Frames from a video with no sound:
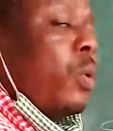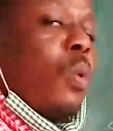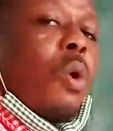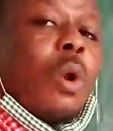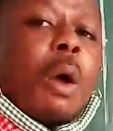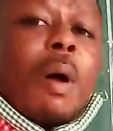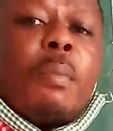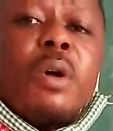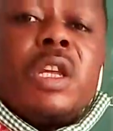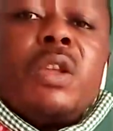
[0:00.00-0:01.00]
to cool our
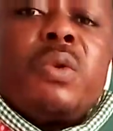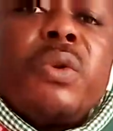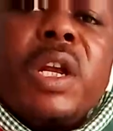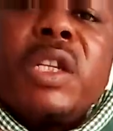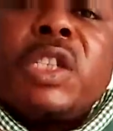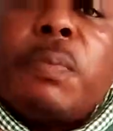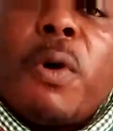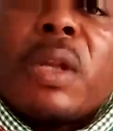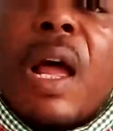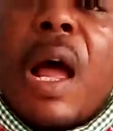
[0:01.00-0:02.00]
body during
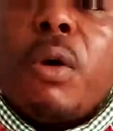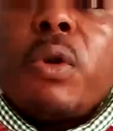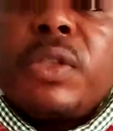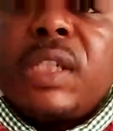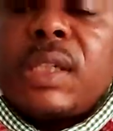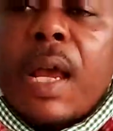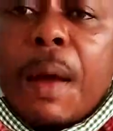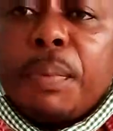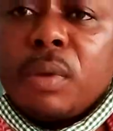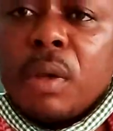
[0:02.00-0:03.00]
sport. How does this
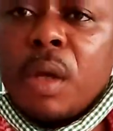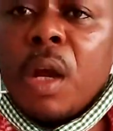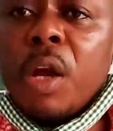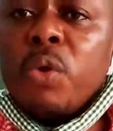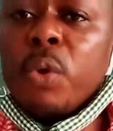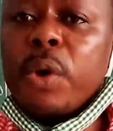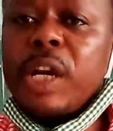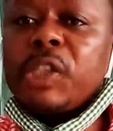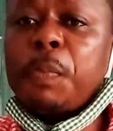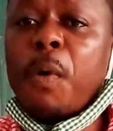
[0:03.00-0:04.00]
happen?
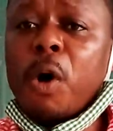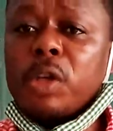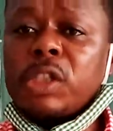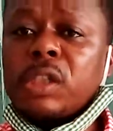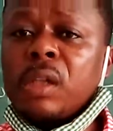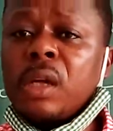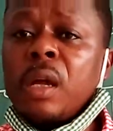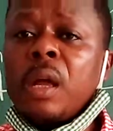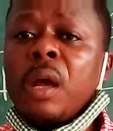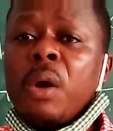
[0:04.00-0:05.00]
During sport,
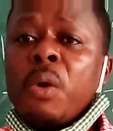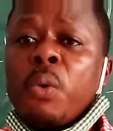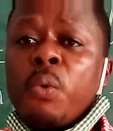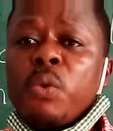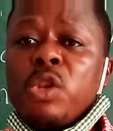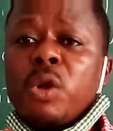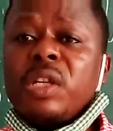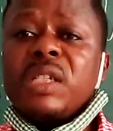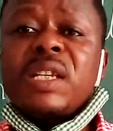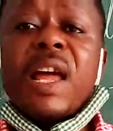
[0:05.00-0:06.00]
we
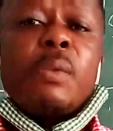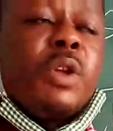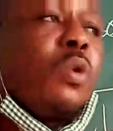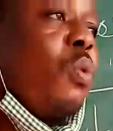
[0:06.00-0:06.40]
notice that we do